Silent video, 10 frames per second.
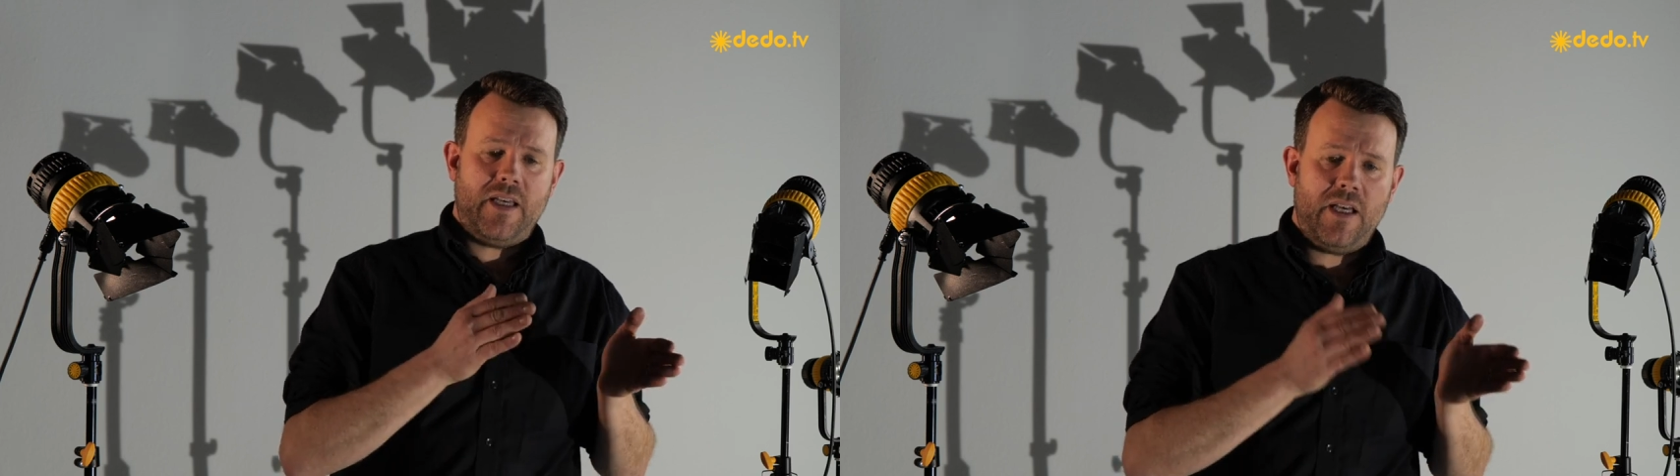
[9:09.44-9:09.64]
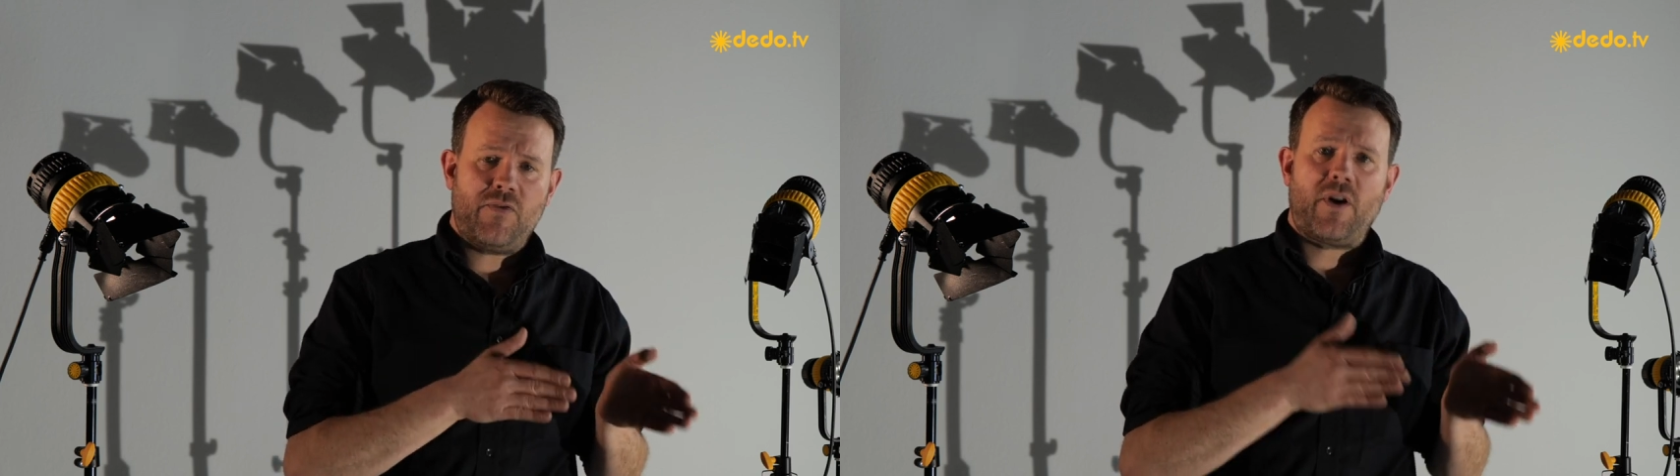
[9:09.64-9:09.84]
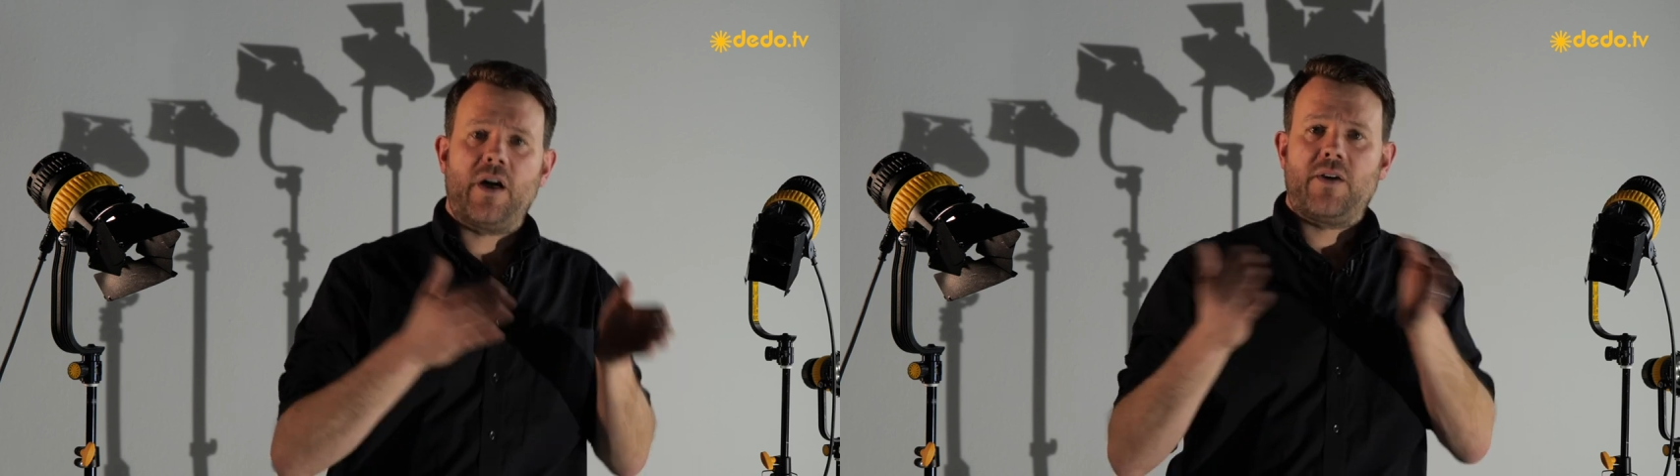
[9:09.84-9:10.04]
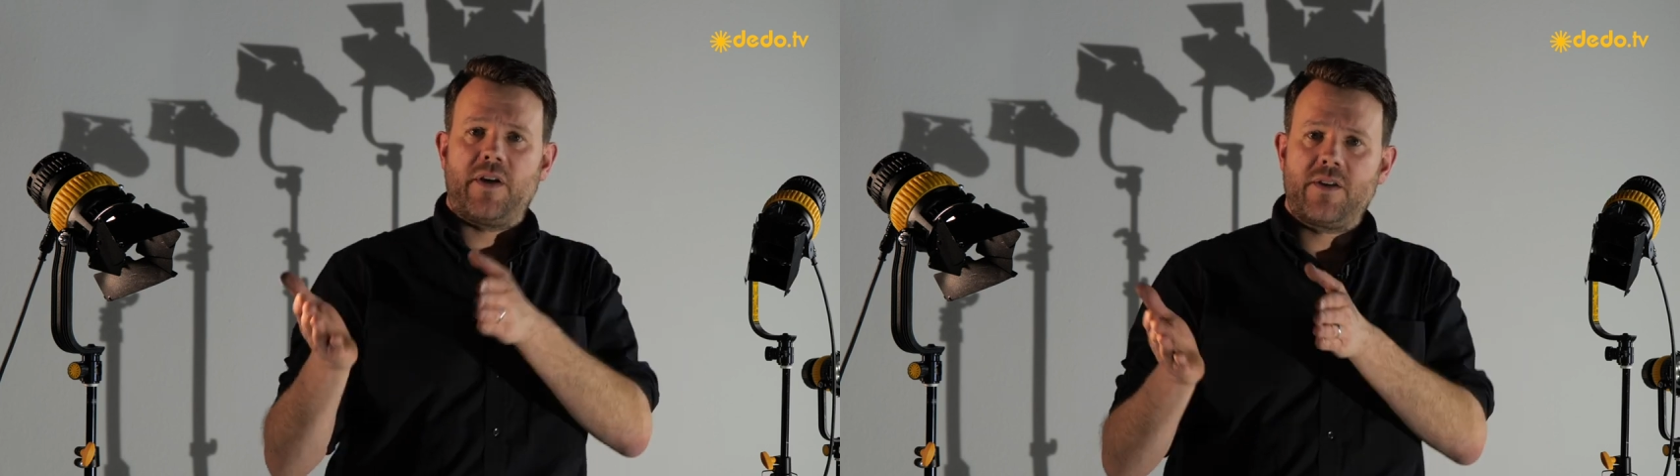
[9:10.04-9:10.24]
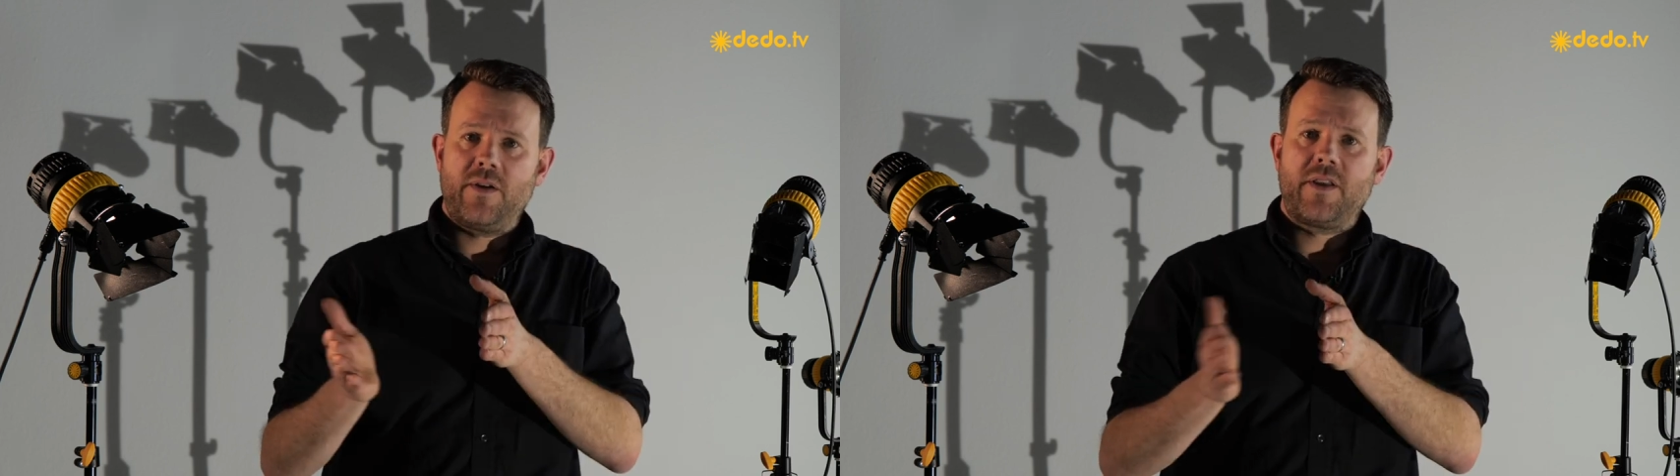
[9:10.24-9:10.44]
If,
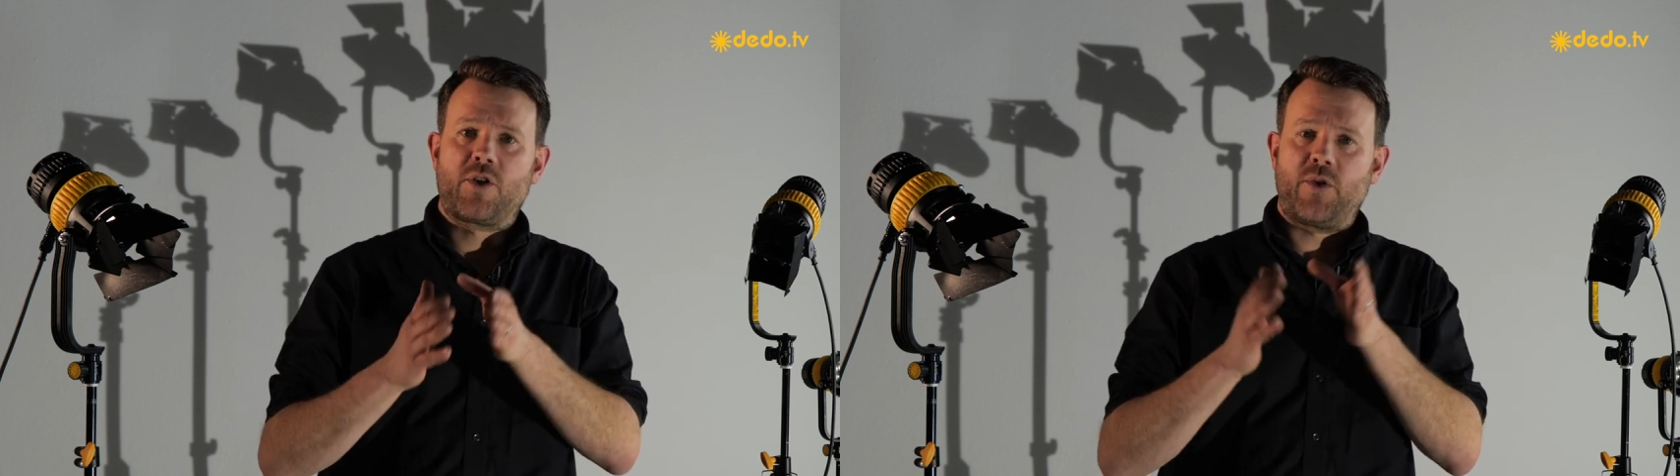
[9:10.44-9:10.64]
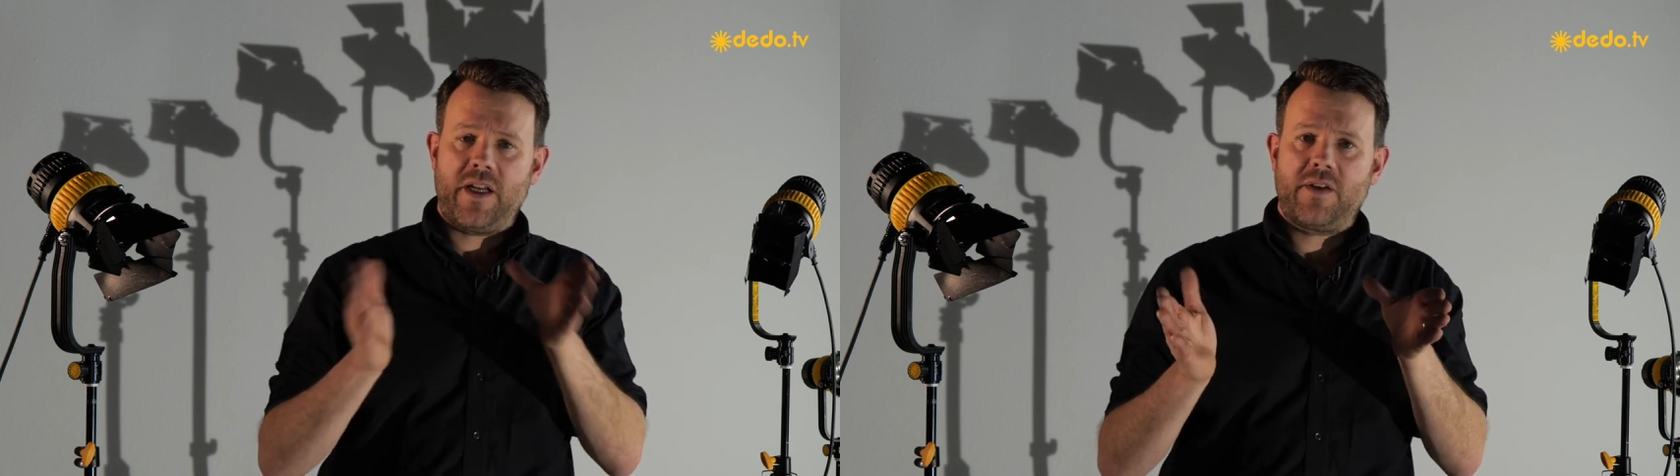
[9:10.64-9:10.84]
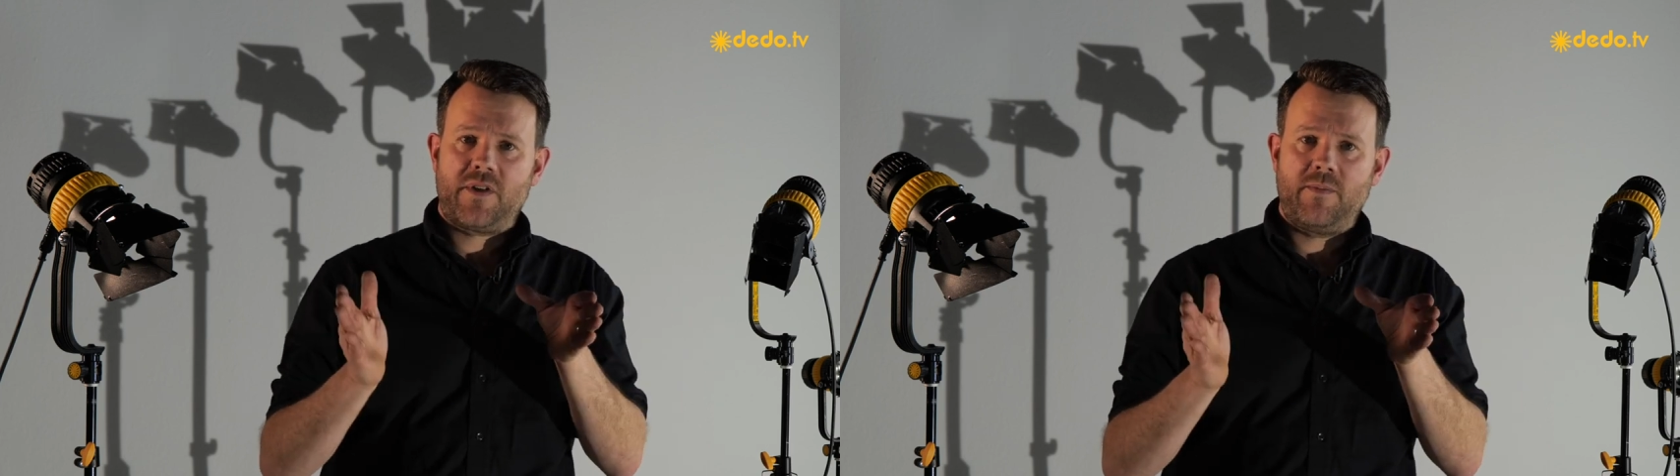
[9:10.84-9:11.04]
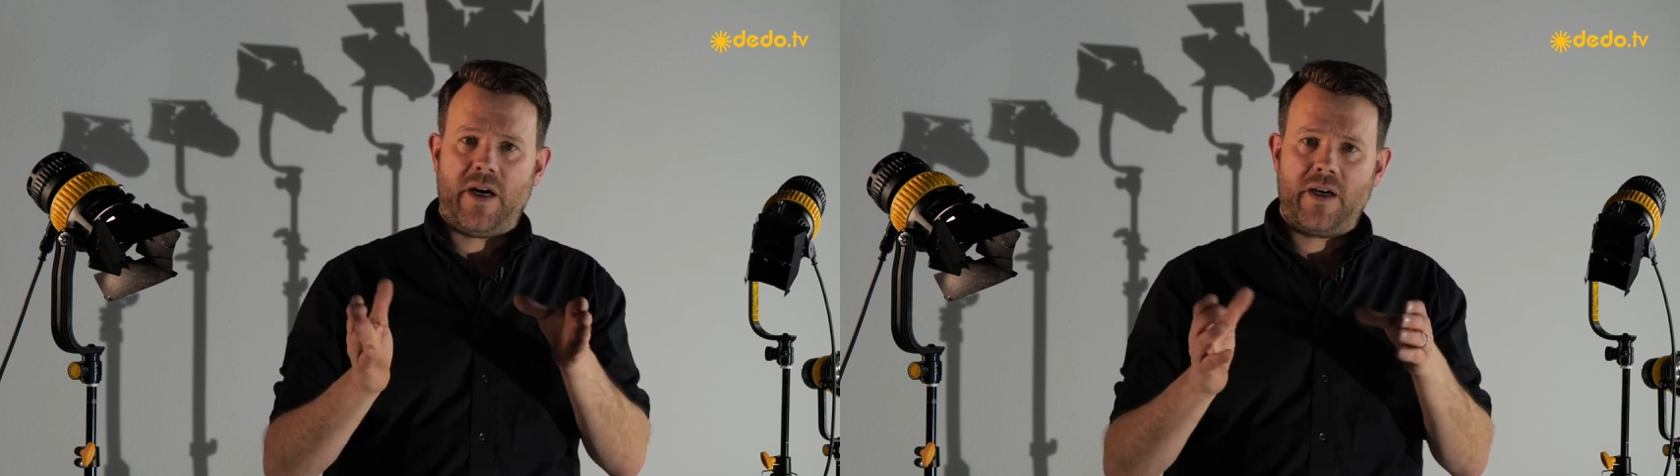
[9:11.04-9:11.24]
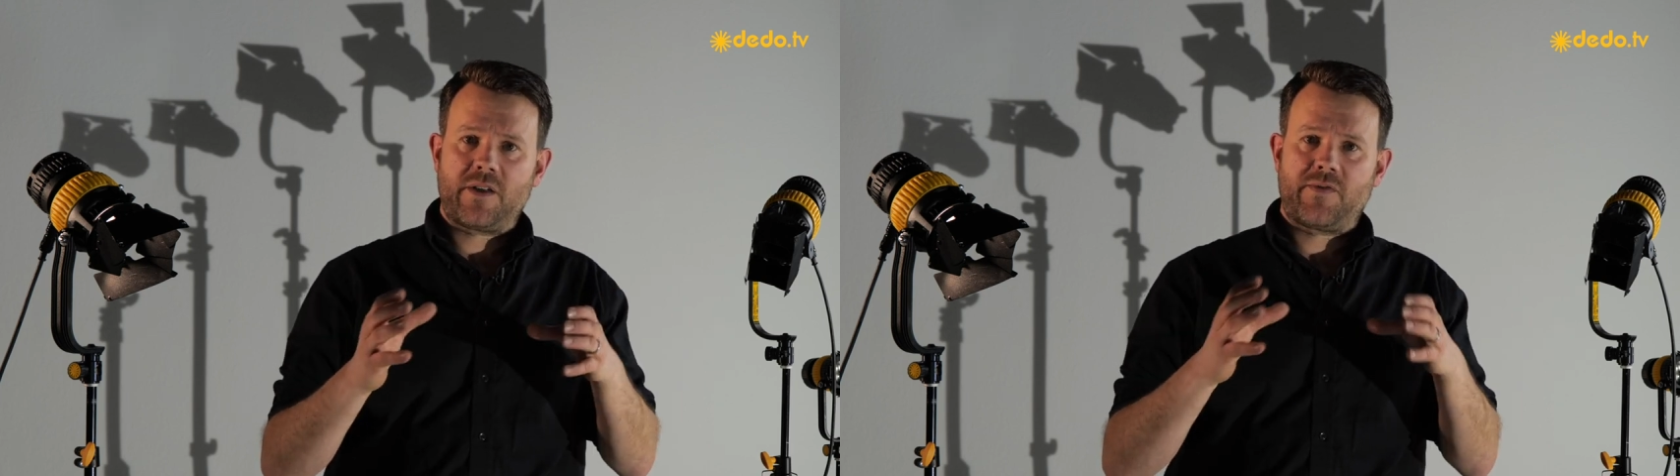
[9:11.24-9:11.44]
however, you're in the creative
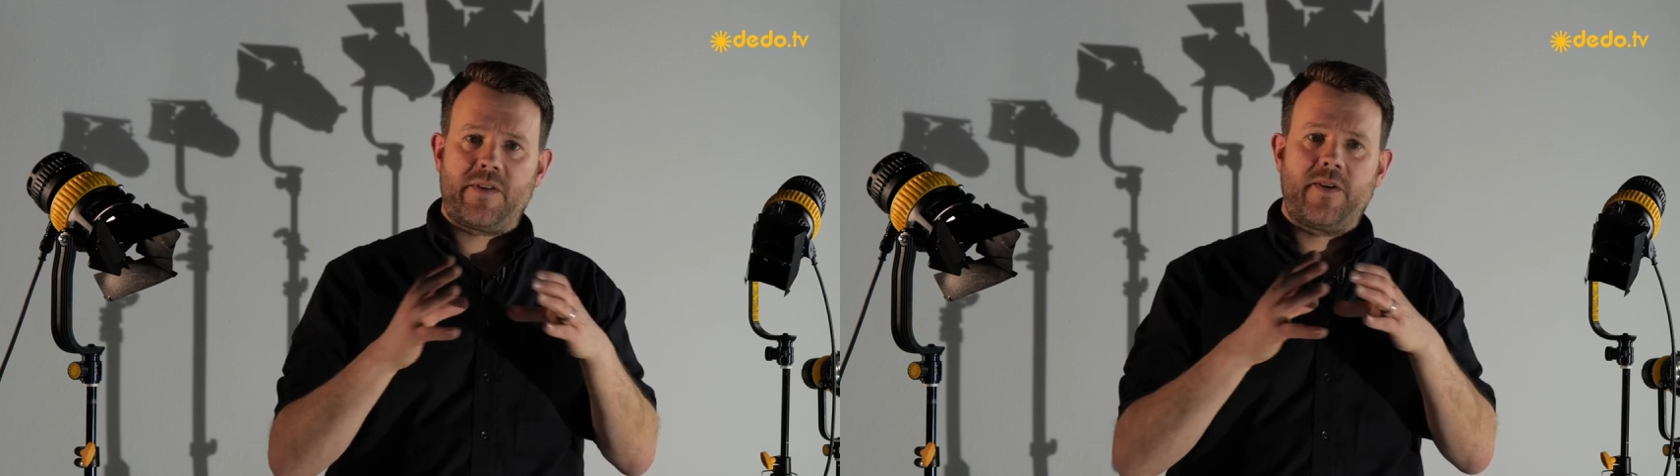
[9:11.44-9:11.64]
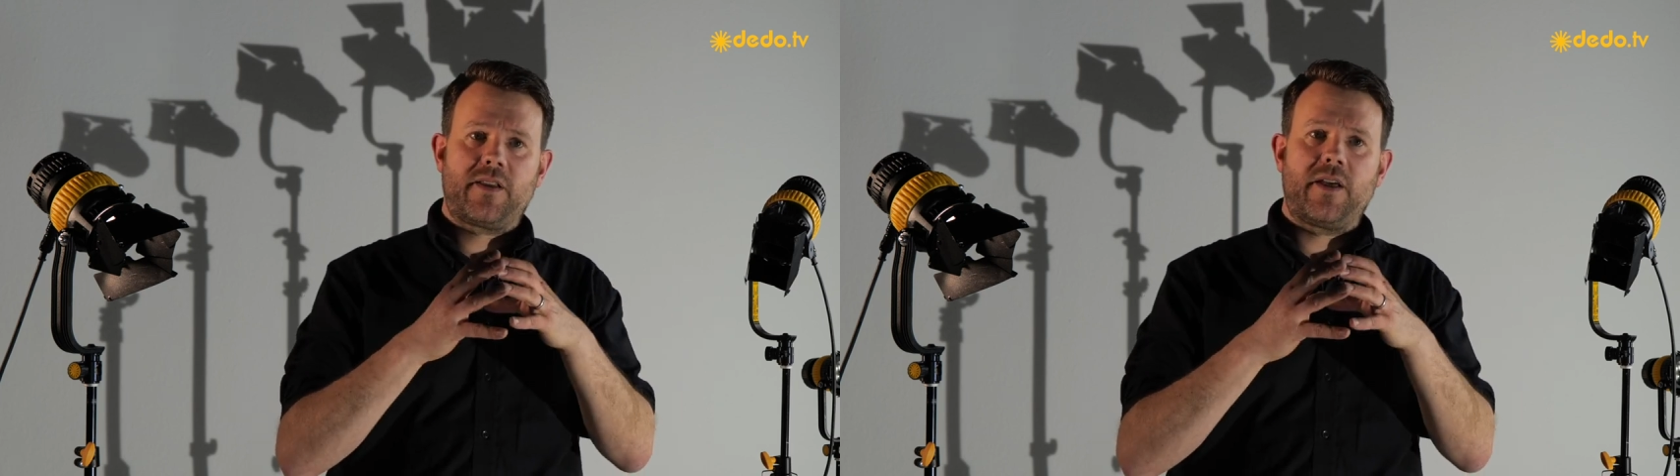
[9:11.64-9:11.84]
demand of having